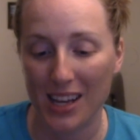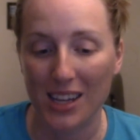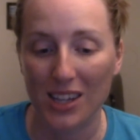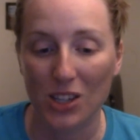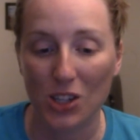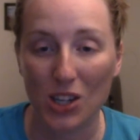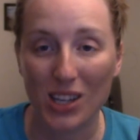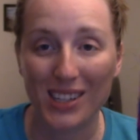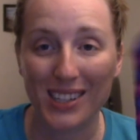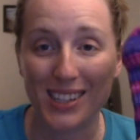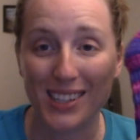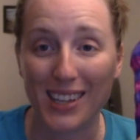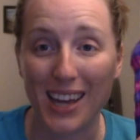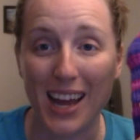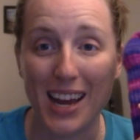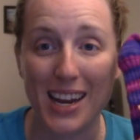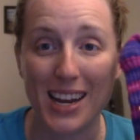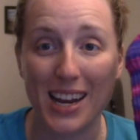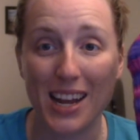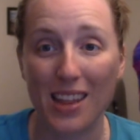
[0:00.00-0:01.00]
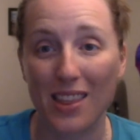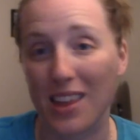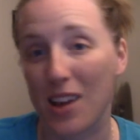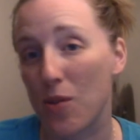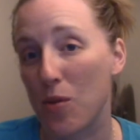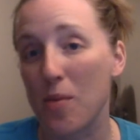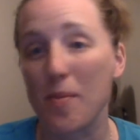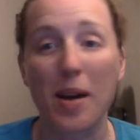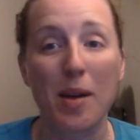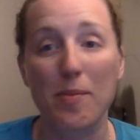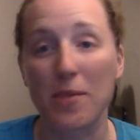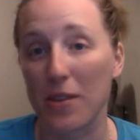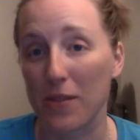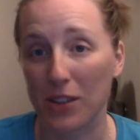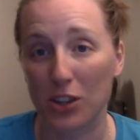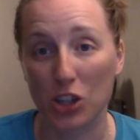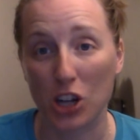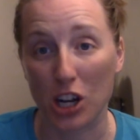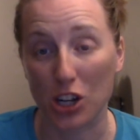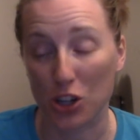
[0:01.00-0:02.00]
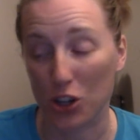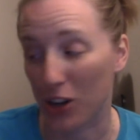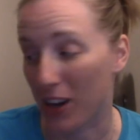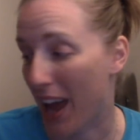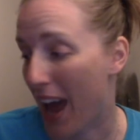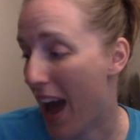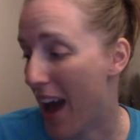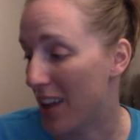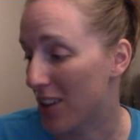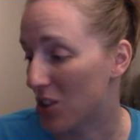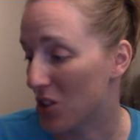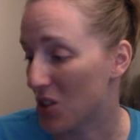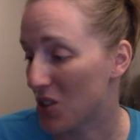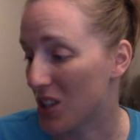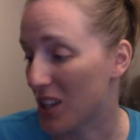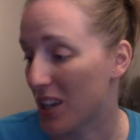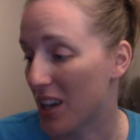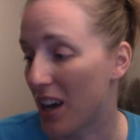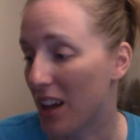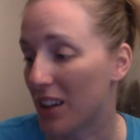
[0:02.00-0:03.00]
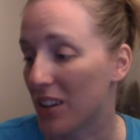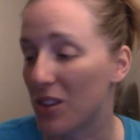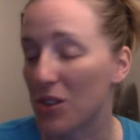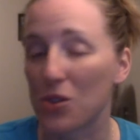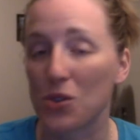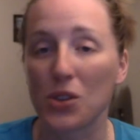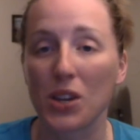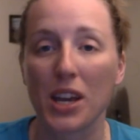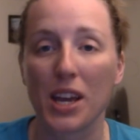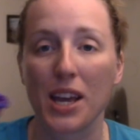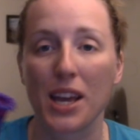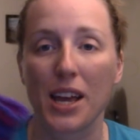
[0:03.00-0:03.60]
She's excited. They remind me of the Cheshire Cat, just the colors.